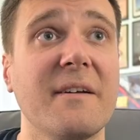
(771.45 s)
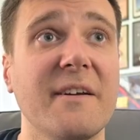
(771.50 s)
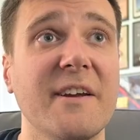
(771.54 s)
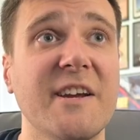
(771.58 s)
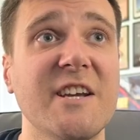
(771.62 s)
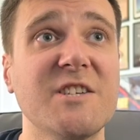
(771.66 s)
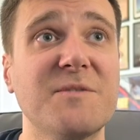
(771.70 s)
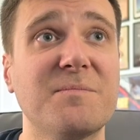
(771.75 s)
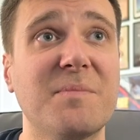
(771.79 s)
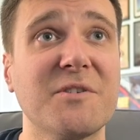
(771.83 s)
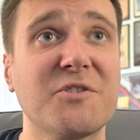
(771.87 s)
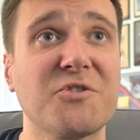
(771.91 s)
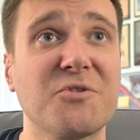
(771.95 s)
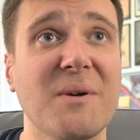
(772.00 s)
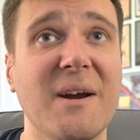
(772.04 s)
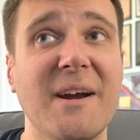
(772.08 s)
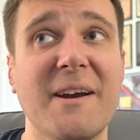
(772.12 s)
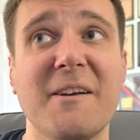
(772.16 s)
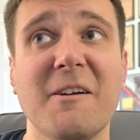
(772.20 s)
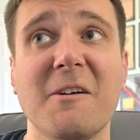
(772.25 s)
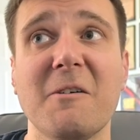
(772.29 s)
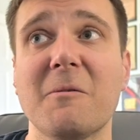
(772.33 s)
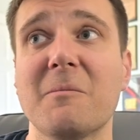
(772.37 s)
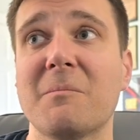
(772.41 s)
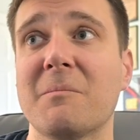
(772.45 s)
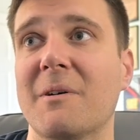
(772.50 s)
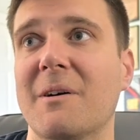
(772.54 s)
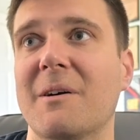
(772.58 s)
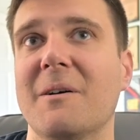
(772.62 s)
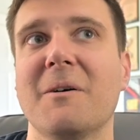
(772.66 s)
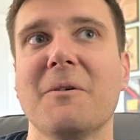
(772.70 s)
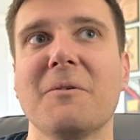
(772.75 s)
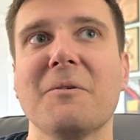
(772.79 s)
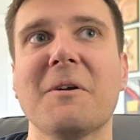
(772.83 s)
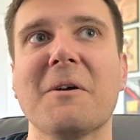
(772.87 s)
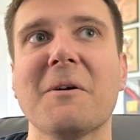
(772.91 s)
He's betrayed him!
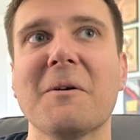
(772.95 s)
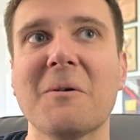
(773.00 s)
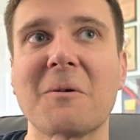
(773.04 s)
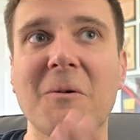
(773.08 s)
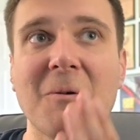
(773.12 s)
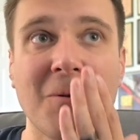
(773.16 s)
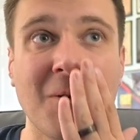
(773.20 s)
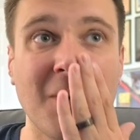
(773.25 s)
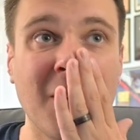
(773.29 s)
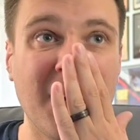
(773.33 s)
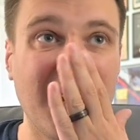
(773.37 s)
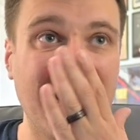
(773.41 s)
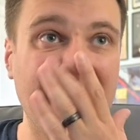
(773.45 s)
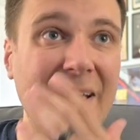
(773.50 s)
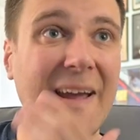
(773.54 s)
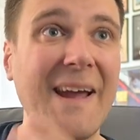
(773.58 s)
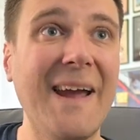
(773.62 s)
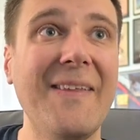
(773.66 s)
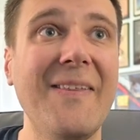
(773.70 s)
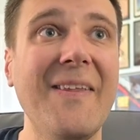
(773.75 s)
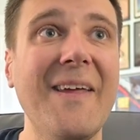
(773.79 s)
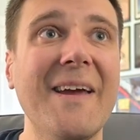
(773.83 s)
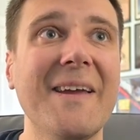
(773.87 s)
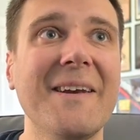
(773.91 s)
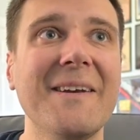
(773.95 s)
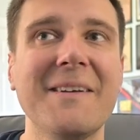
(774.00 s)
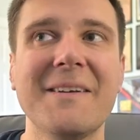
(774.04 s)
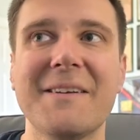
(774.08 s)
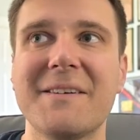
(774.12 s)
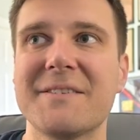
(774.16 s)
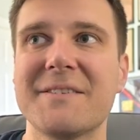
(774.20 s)
Oh no! And then,